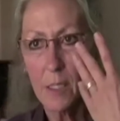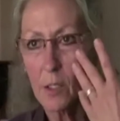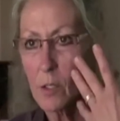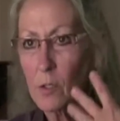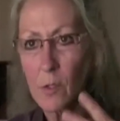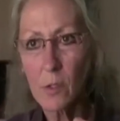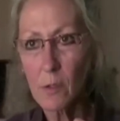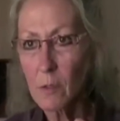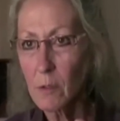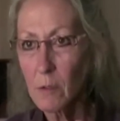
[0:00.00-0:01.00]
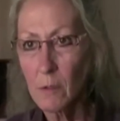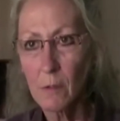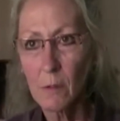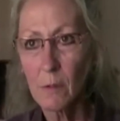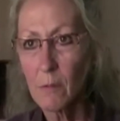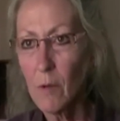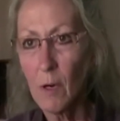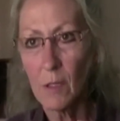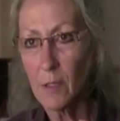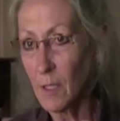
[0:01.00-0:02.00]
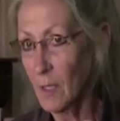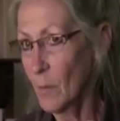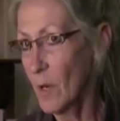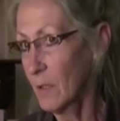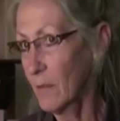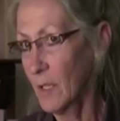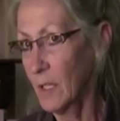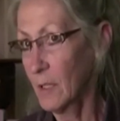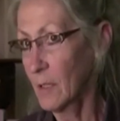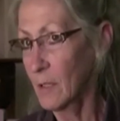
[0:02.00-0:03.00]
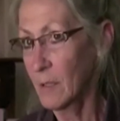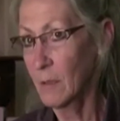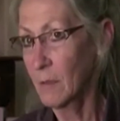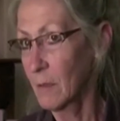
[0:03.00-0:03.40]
tears falling down my face.